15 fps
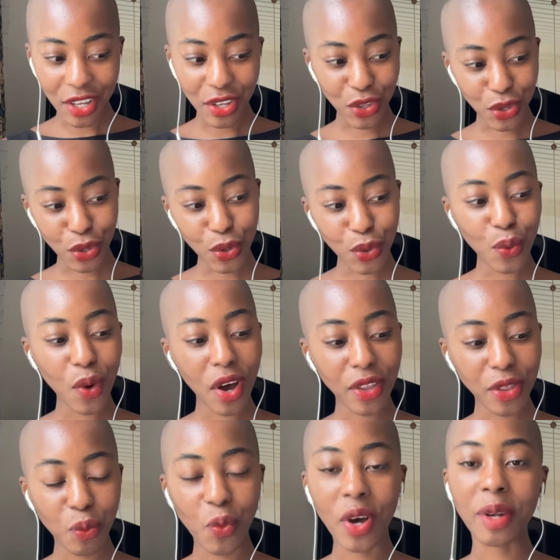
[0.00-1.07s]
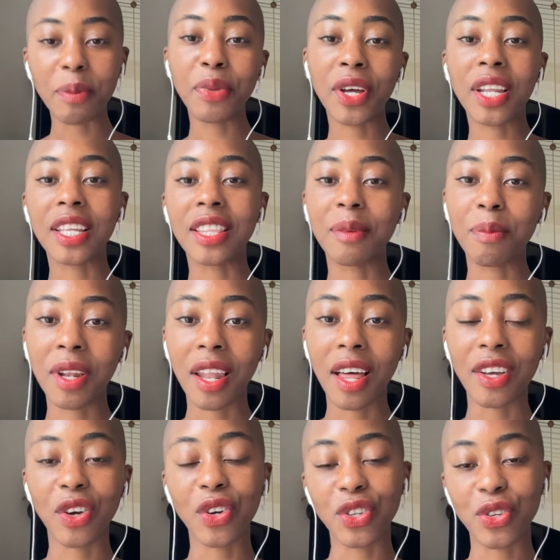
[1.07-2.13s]
you are the one pulling the
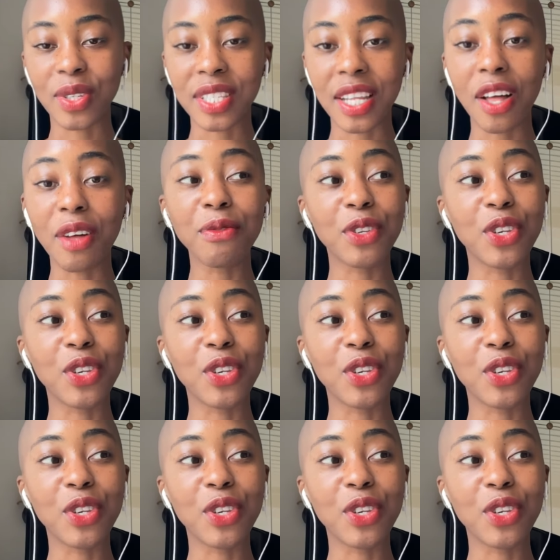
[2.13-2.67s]
plug on yourself.